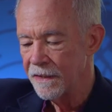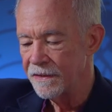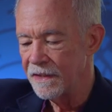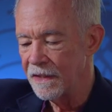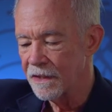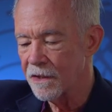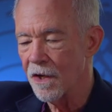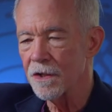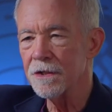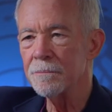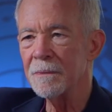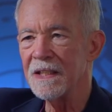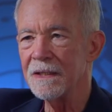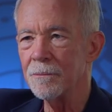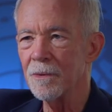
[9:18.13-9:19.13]
the
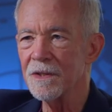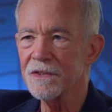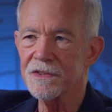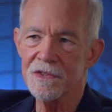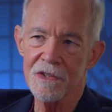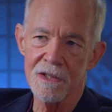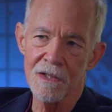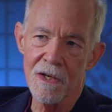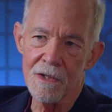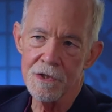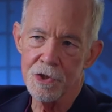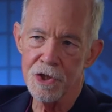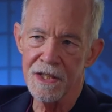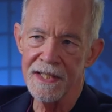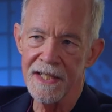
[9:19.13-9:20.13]
economy was
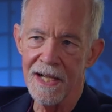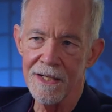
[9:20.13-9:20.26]
largely